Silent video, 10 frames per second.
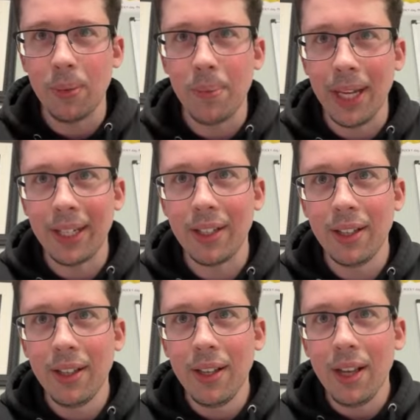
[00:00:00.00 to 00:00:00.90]
Bick
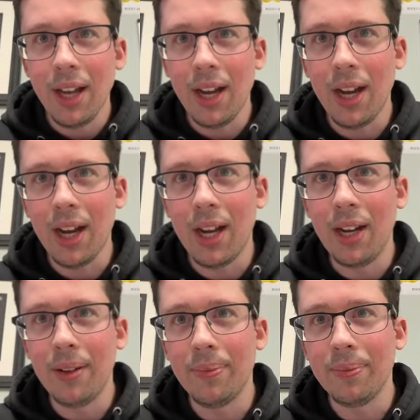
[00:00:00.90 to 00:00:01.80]

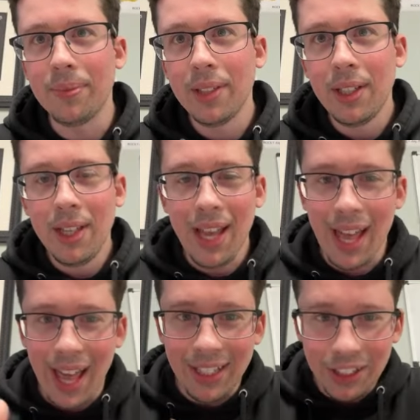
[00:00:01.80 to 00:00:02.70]
um,
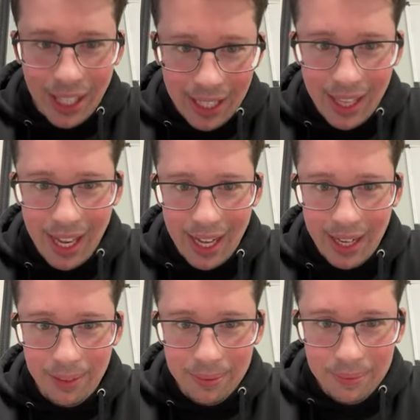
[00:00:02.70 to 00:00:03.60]
and, and check that
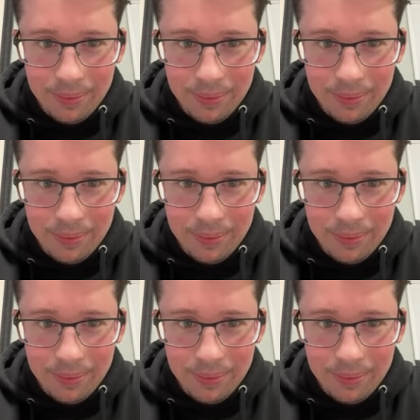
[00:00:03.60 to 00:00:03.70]
out.